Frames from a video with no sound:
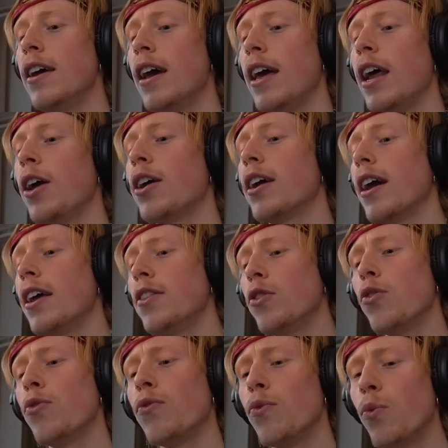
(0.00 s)
And I kind
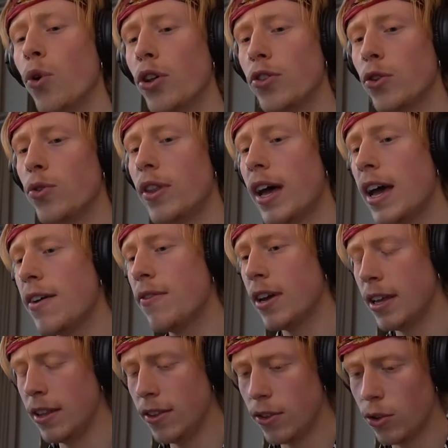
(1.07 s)
of want to dive
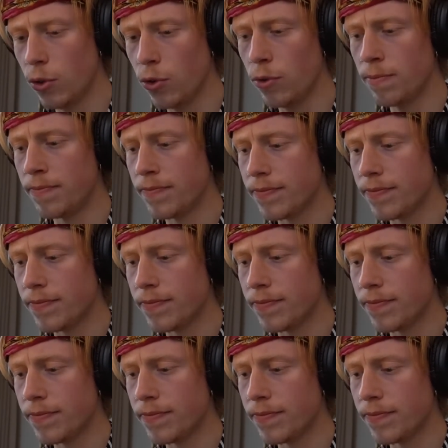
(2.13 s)
into